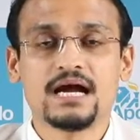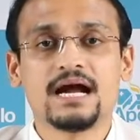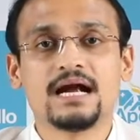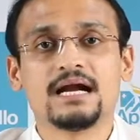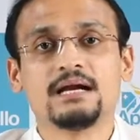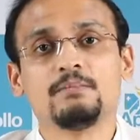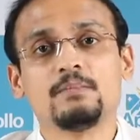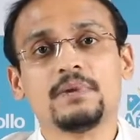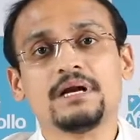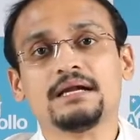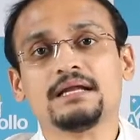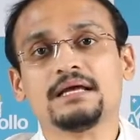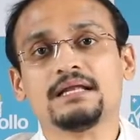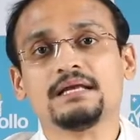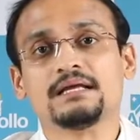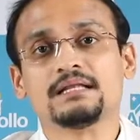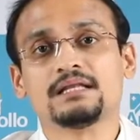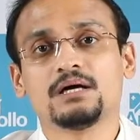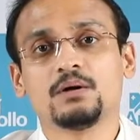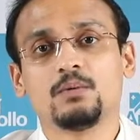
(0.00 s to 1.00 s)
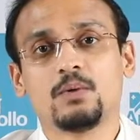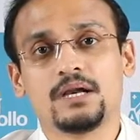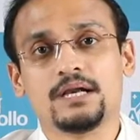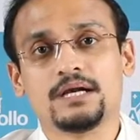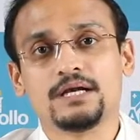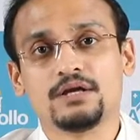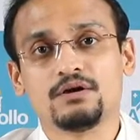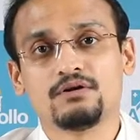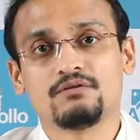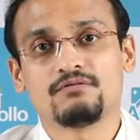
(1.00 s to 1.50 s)
and maintaining the
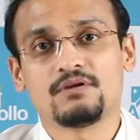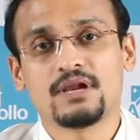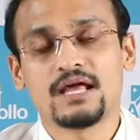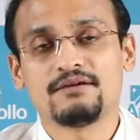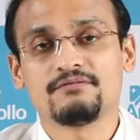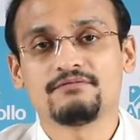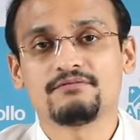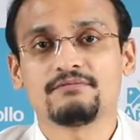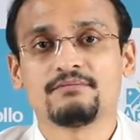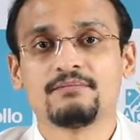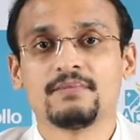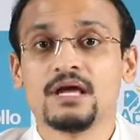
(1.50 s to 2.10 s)
quality of life.